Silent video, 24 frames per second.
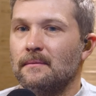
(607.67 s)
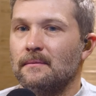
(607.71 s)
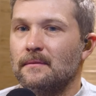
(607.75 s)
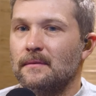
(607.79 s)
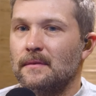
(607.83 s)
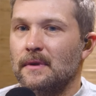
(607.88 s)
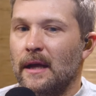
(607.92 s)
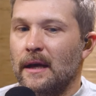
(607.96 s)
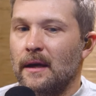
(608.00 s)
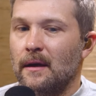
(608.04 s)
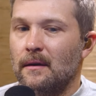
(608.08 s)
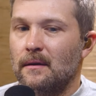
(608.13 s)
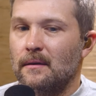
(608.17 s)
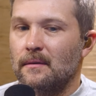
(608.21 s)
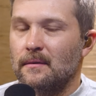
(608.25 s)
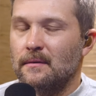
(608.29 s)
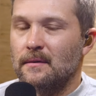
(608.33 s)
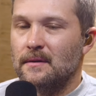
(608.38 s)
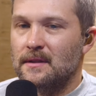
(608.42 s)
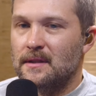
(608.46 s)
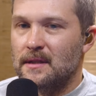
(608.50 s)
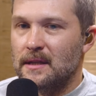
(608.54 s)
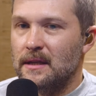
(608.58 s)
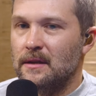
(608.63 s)
yeah. like
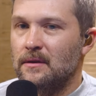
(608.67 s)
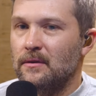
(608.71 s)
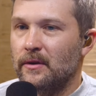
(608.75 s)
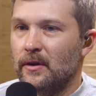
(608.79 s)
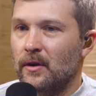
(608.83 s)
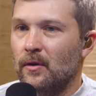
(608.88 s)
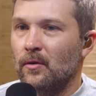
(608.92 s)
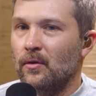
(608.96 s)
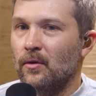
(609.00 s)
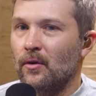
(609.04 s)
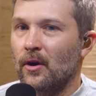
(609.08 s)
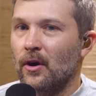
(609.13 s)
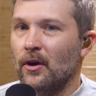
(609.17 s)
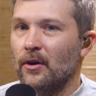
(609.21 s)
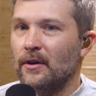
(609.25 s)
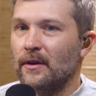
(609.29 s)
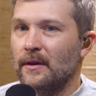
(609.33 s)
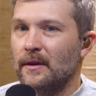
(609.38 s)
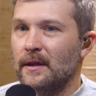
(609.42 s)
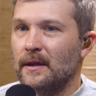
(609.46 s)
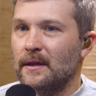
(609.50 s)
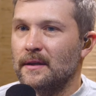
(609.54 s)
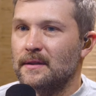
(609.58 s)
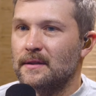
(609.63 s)
zeal and
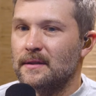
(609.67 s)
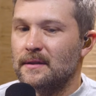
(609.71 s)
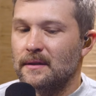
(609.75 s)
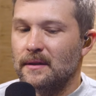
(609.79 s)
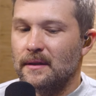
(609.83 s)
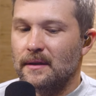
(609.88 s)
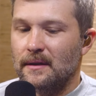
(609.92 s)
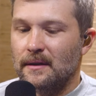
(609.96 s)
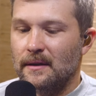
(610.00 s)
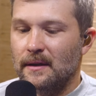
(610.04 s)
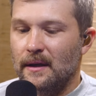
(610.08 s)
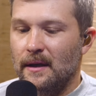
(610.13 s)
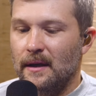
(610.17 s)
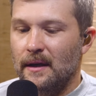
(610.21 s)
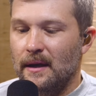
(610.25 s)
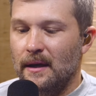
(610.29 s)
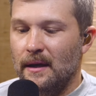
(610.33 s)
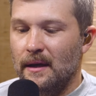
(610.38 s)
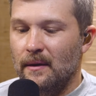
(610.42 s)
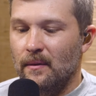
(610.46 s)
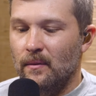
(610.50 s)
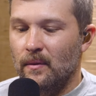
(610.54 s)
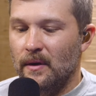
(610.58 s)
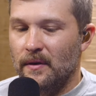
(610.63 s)
wholeheartedness
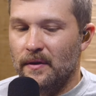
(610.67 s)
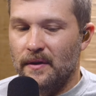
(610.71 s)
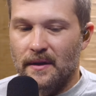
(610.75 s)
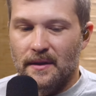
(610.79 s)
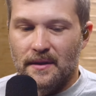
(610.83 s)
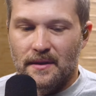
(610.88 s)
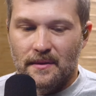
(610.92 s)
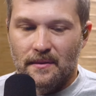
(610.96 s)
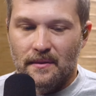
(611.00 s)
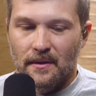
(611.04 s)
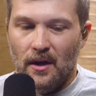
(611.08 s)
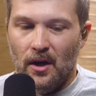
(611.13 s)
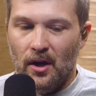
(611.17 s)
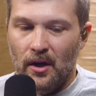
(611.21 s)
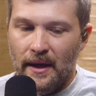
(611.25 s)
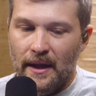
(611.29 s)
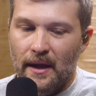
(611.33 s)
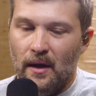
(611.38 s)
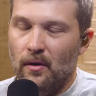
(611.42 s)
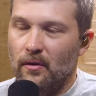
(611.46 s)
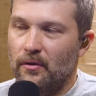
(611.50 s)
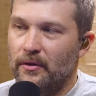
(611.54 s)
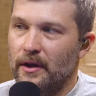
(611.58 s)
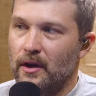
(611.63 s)
with this
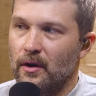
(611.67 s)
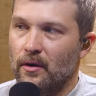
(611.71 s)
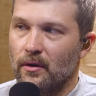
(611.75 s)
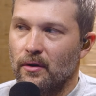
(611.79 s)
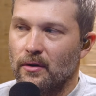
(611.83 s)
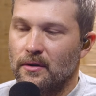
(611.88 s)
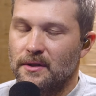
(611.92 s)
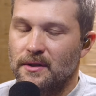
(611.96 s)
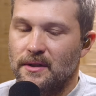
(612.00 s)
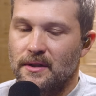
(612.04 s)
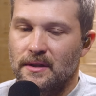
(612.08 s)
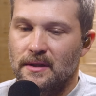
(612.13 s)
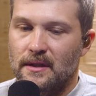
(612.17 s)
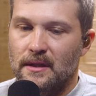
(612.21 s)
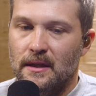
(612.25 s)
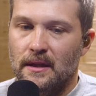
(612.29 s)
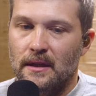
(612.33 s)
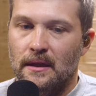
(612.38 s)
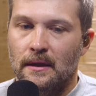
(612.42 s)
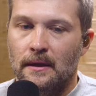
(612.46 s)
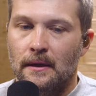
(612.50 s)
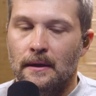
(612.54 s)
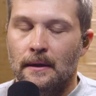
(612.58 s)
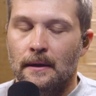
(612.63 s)
unhealthy urgency.
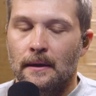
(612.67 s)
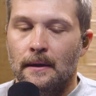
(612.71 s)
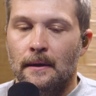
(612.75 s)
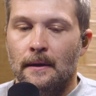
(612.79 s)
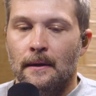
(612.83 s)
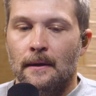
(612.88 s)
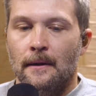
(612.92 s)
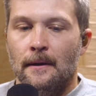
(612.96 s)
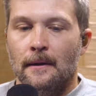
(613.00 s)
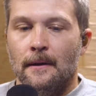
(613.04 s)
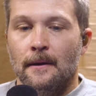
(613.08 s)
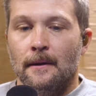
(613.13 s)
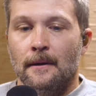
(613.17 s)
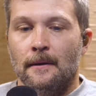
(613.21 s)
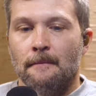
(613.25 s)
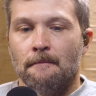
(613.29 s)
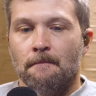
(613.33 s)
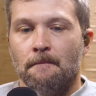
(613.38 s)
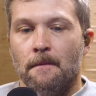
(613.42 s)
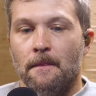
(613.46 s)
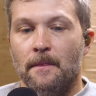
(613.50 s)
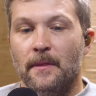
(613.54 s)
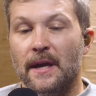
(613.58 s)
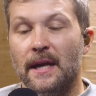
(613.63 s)
Yeah.
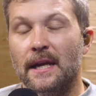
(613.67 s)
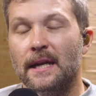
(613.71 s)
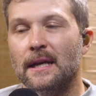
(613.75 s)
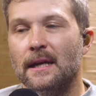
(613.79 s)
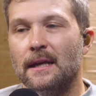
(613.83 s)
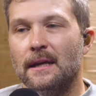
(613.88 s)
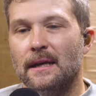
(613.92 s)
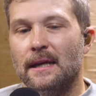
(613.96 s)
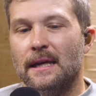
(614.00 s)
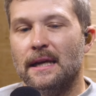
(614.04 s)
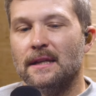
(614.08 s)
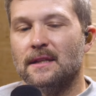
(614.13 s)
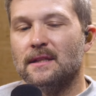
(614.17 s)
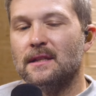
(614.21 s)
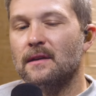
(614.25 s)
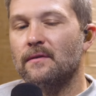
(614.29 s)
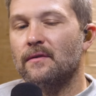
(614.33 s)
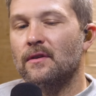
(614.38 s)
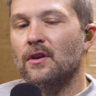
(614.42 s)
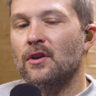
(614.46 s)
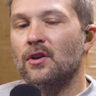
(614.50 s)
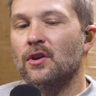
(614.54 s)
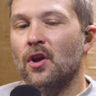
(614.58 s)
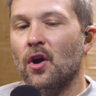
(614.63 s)
Then it gets
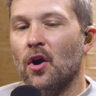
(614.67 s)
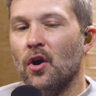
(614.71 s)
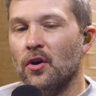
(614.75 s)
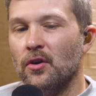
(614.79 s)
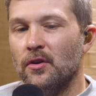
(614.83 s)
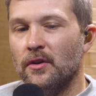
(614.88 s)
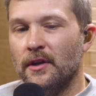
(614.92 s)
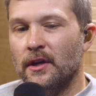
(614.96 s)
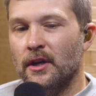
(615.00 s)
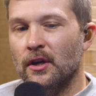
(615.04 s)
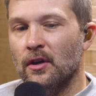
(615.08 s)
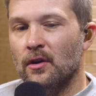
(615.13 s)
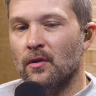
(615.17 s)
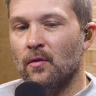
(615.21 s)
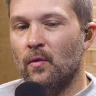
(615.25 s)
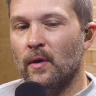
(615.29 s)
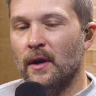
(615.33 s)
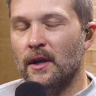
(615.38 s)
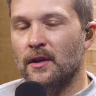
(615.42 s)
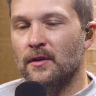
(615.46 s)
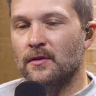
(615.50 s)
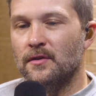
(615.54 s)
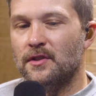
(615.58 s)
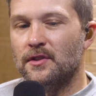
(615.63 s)
even gnarlier
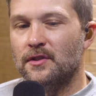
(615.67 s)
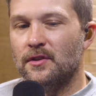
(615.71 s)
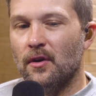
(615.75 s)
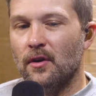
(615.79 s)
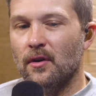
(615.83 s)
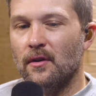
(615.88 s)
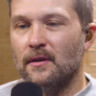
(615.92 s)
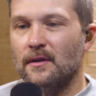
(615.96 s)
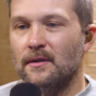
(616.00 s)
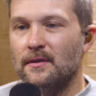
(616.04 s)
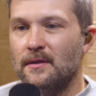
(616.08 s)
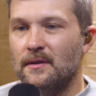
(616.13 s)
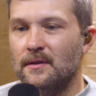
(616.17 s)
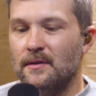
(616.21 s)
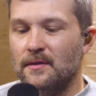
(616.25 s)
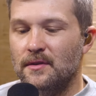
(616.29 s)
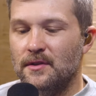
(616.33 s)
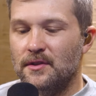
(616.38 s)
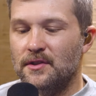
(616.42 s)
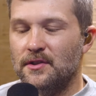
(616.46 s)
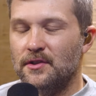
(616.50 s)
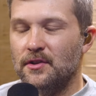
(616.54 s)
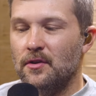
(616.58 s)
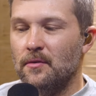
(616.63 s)
when you start
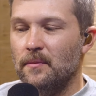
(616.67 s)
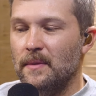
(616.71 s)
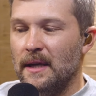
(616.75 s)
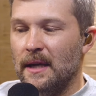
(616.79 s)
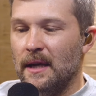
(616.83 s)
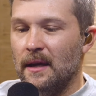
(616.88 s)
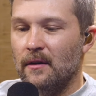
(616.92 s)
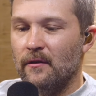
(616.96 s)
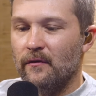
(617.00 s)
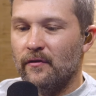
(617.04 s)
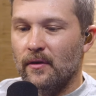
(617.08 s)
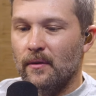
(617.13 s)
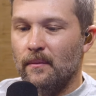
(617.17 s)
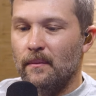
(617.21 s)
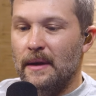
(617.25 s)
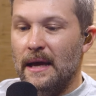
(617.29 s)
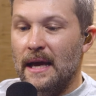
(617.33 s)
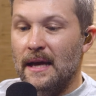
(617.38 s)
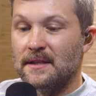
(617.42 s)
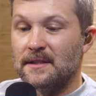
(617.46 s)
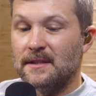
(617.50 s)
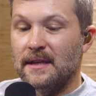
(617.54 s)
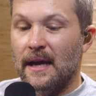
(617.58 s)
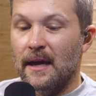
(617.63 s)
zooming in from
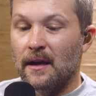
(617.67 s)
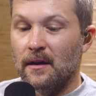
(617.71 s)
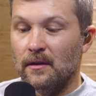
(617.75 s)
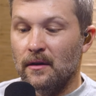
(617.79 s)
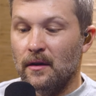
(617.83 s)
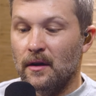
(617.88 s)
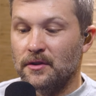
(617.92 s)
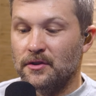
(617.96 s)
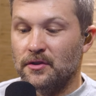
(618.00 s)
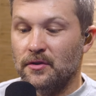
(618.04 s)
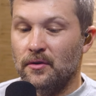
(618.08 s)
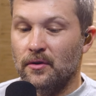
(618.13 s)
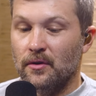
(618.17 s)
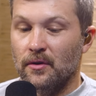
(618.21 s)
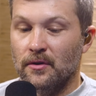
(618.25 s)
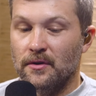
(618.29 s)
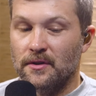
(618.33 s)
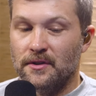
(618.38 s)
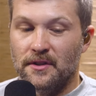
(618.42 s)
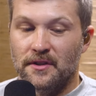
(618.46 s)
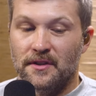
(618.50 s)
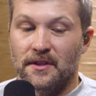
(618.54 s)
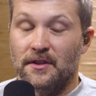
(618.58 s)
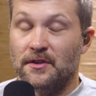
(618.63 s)
eschatological
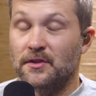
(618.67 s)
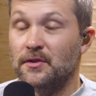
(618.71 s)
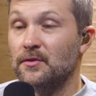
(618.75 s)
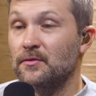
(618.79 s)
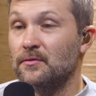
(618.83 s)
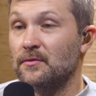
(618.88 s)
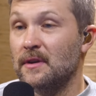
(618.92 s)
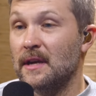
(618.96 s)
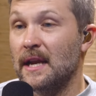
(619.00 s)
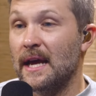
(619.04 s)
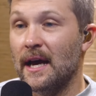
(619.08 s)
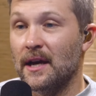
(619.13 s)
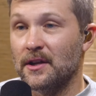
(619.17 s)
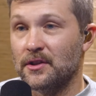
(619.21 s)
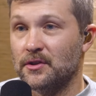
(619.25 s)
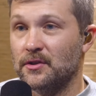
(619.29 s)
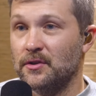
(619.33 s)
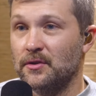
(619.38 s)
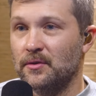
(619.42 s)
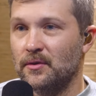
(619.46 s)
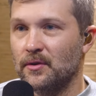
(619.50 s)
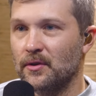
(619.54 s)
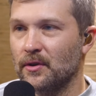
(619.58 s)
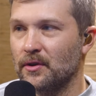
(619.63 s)
urgency to
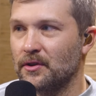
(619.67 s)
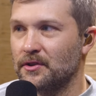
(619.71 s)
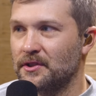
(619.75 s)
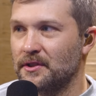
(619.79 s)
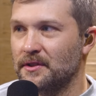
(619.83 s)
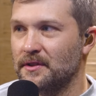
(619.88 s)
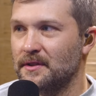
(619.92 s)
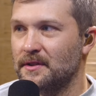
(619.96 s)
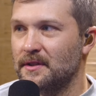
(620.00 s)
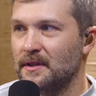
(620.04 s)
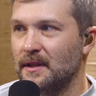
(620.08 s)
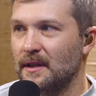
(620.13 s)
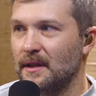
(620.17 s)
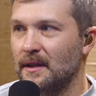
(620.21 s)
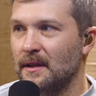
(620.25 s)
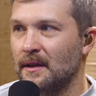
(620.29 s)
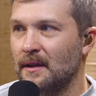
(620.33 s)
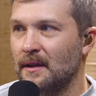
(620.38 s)
national urgency.